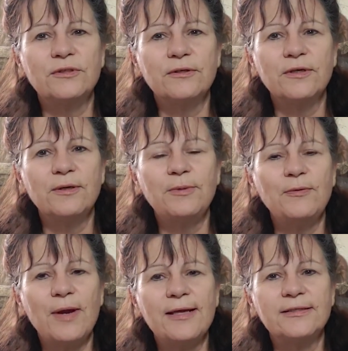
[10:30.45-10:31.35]
They're going to be
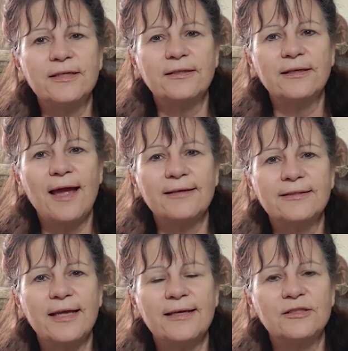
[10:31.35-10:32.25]
raised at the last day.